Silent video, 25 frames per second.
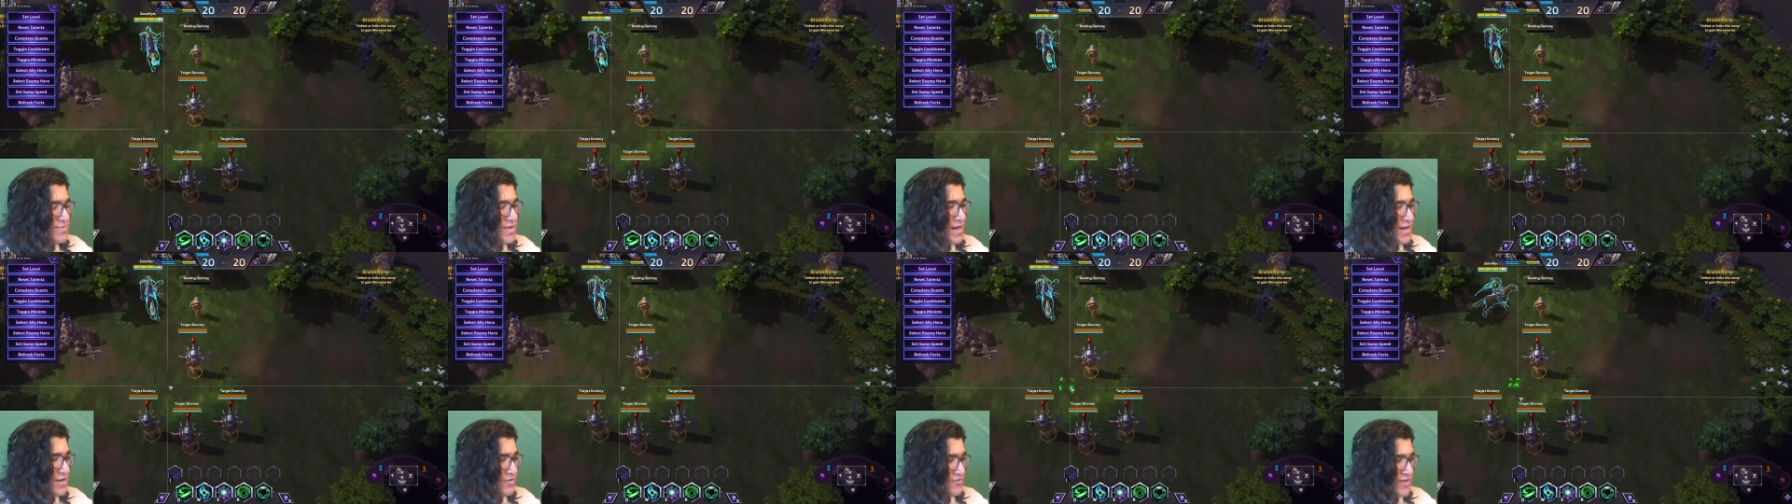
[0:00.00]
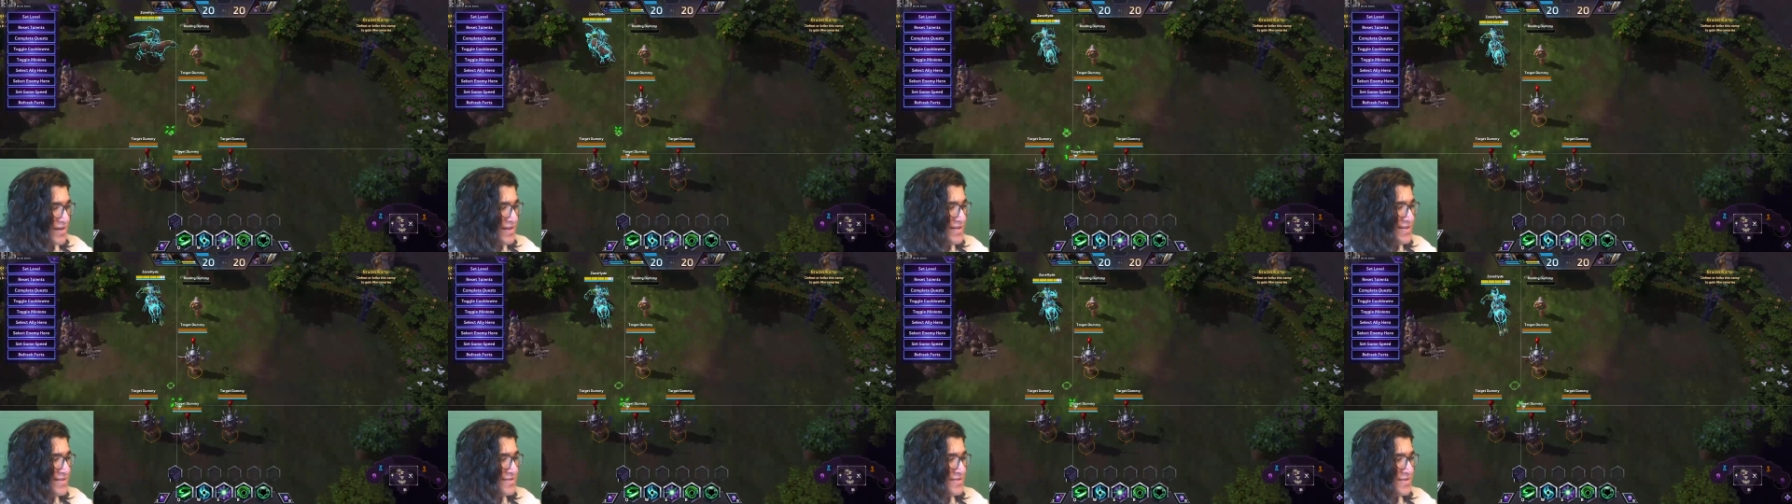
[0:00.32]
a
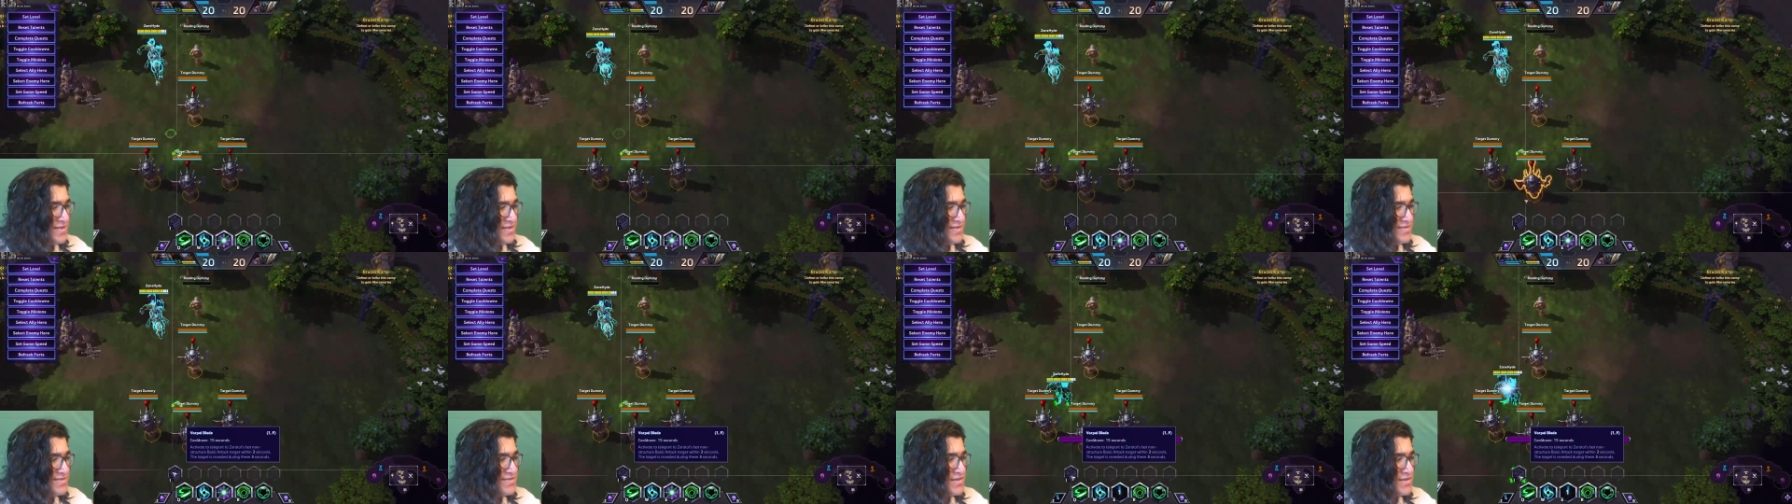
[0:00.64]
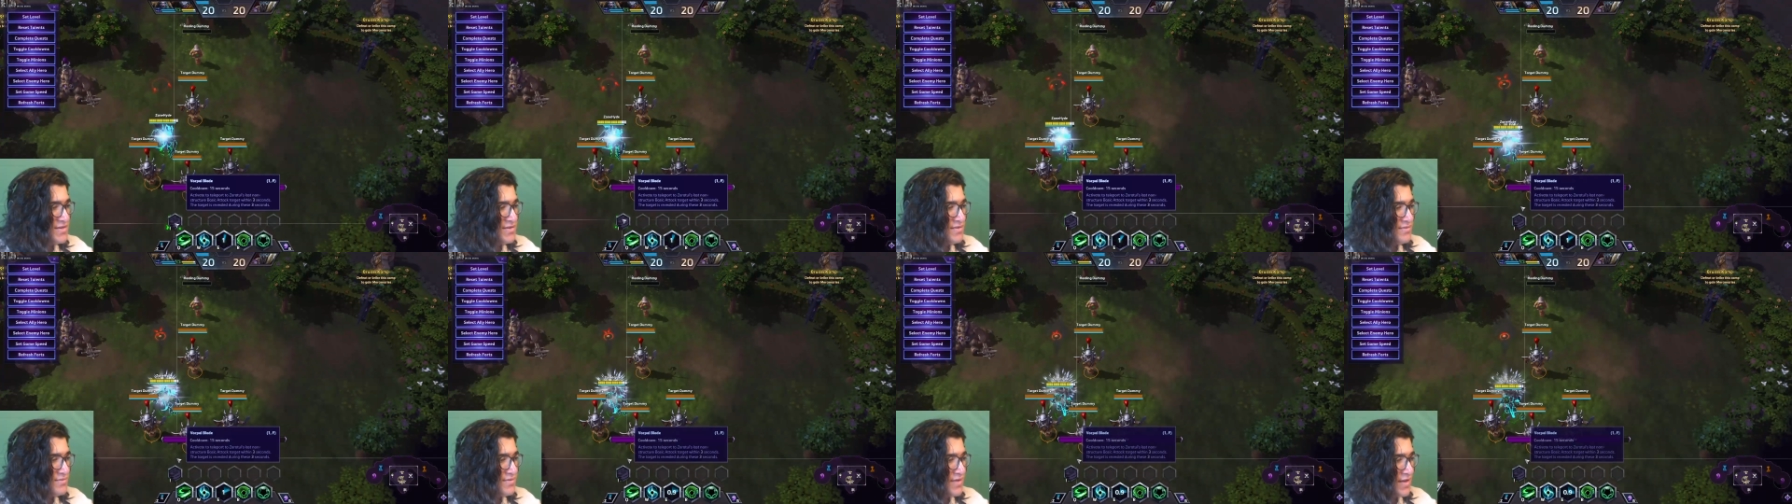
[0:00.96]
great deal
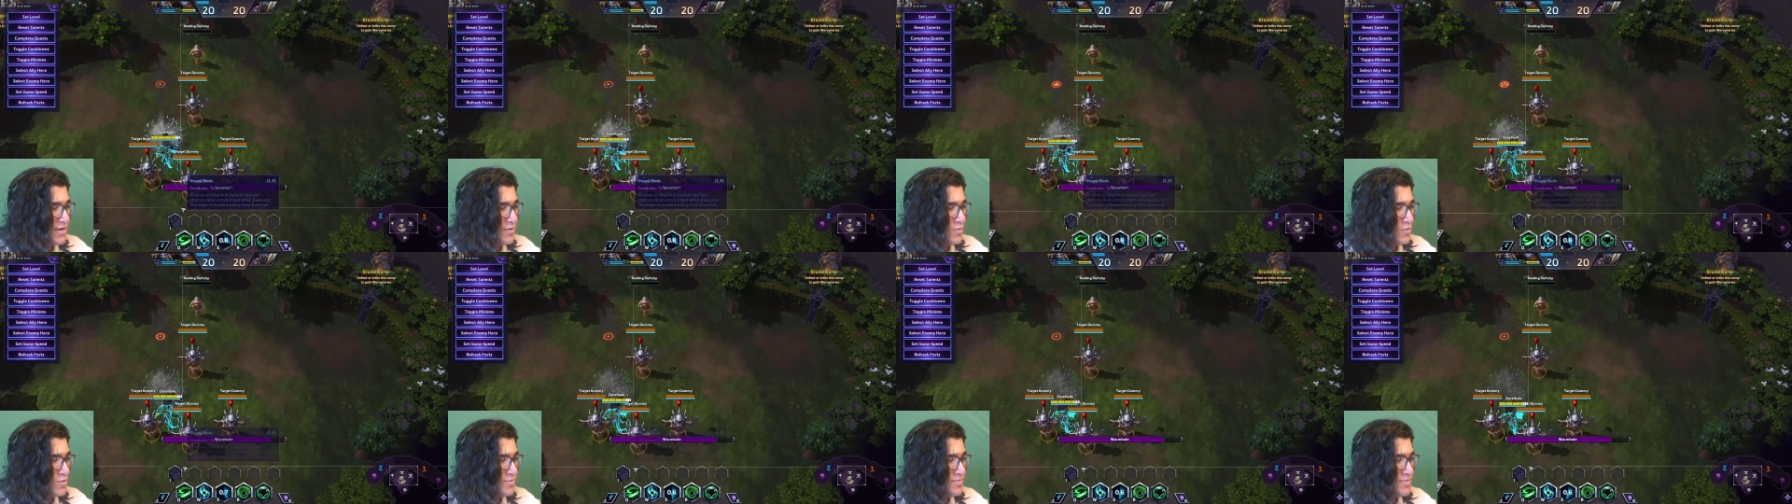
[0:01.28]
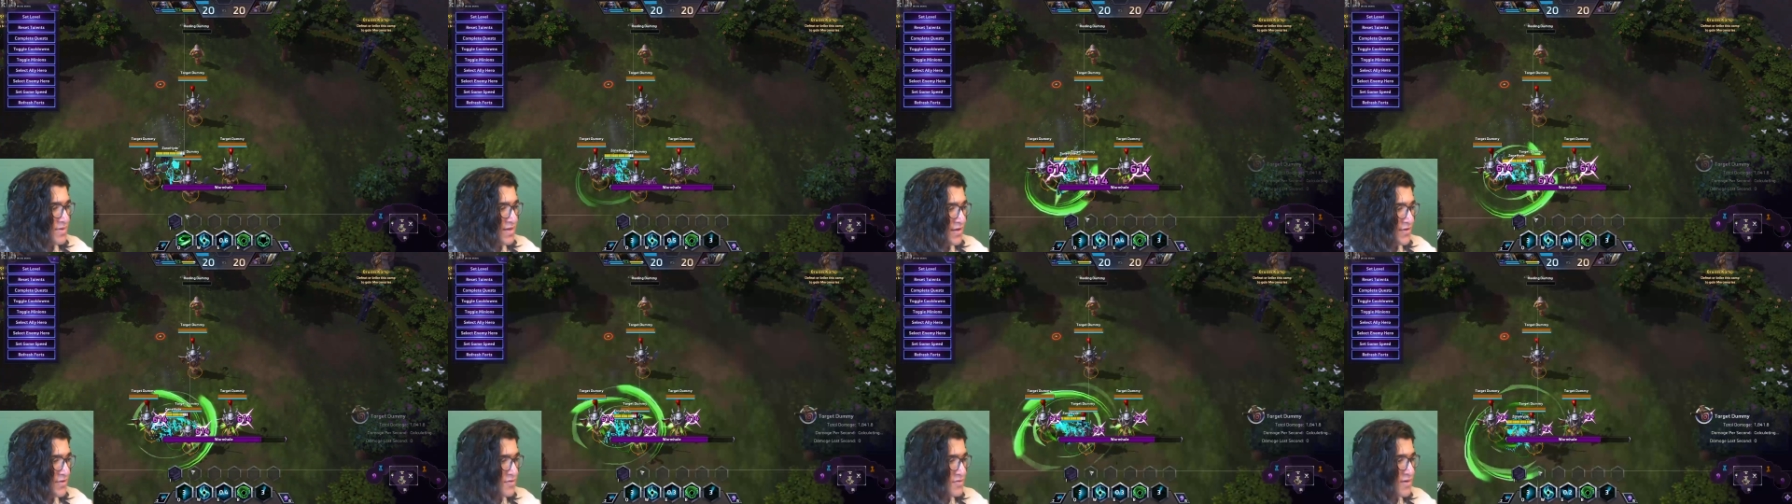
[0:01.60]
easier than it would
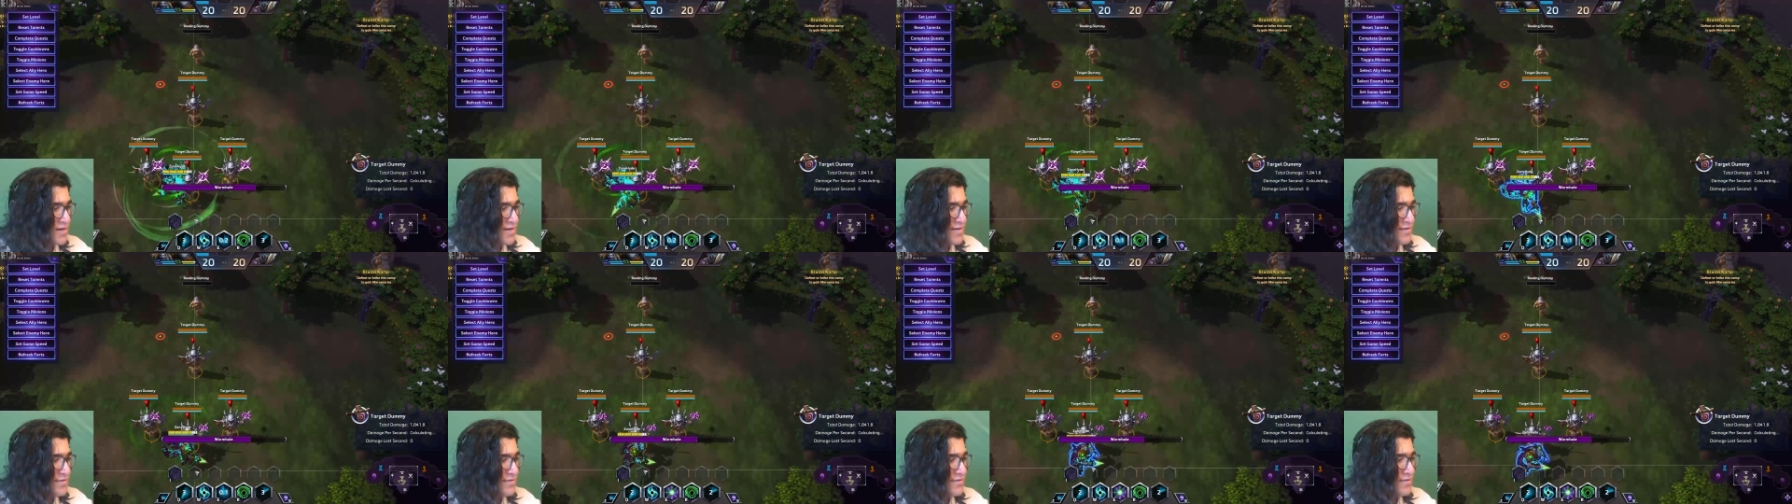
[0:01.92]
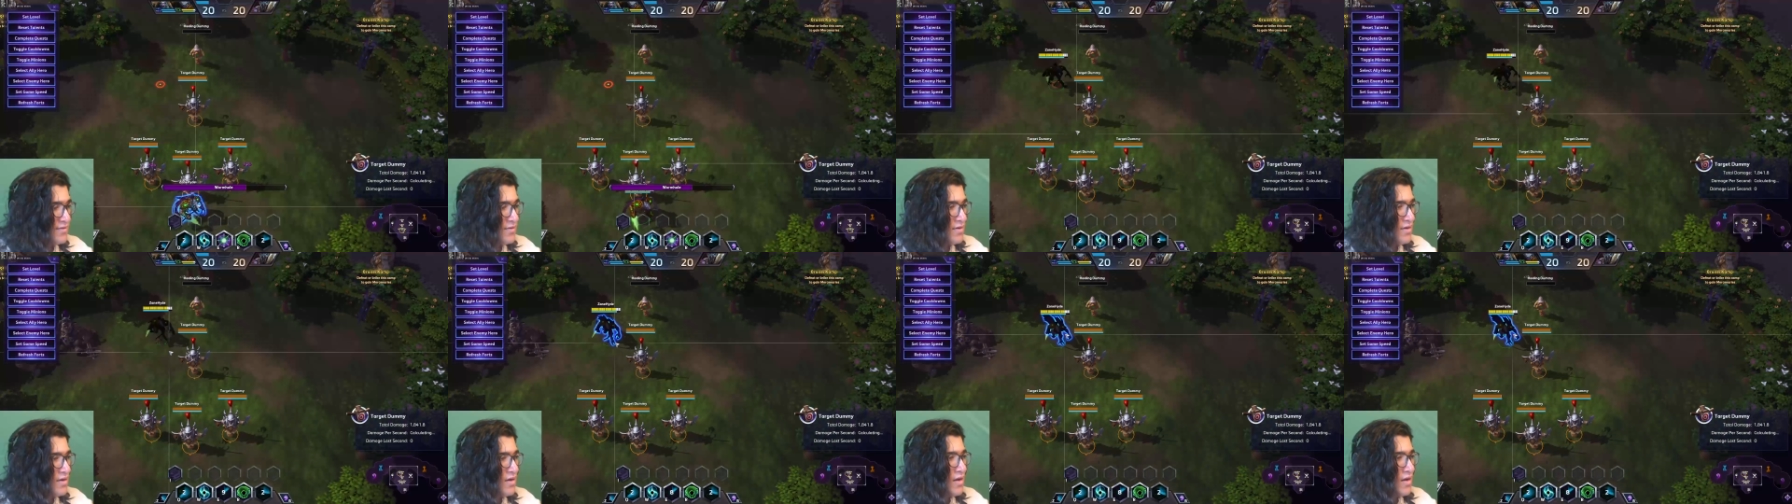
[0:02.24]
be otherwise.